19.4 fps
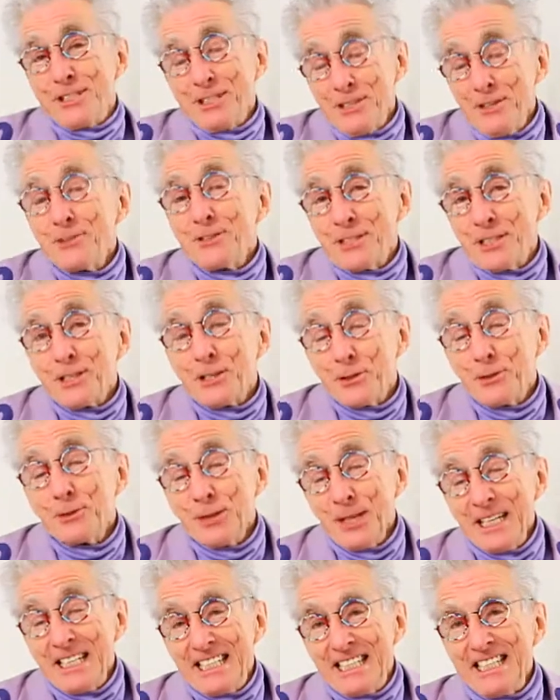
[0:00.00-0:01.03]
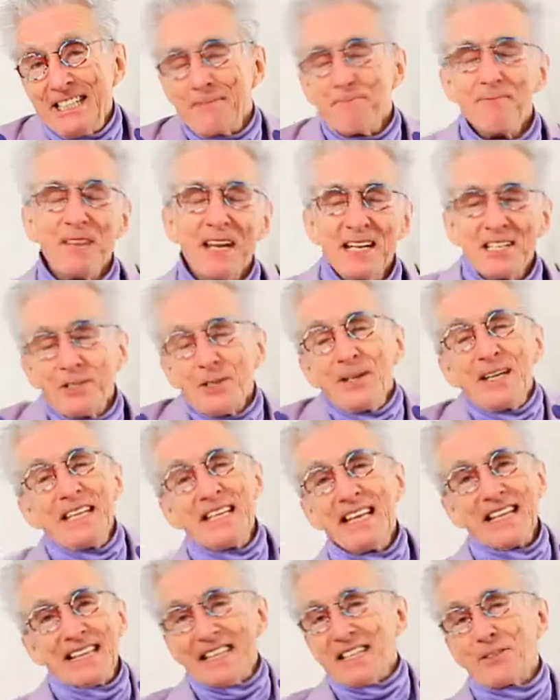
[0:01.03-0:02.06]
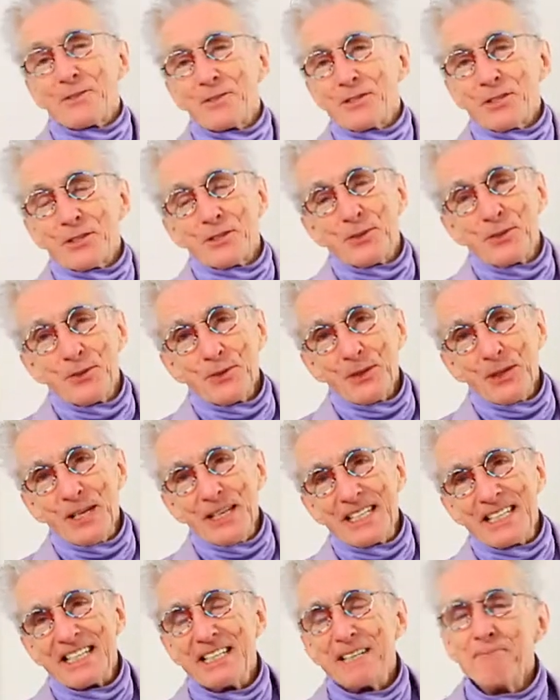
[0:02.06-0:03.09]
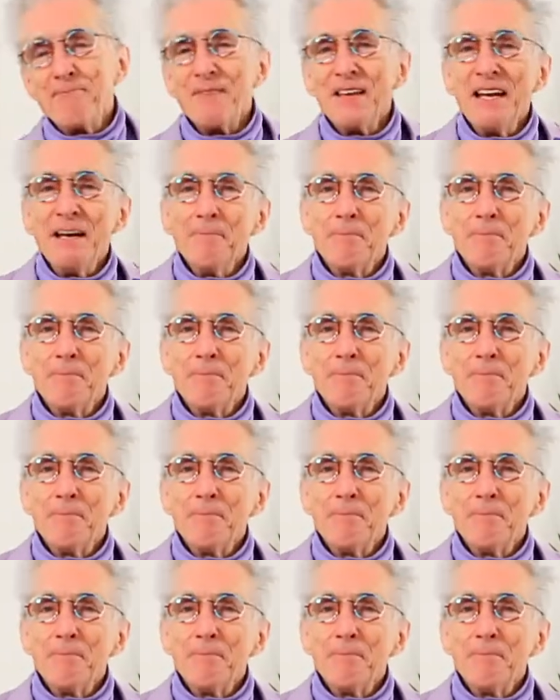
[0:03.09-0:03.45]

this. So it's a cool idea. So he thought this was a cool idea,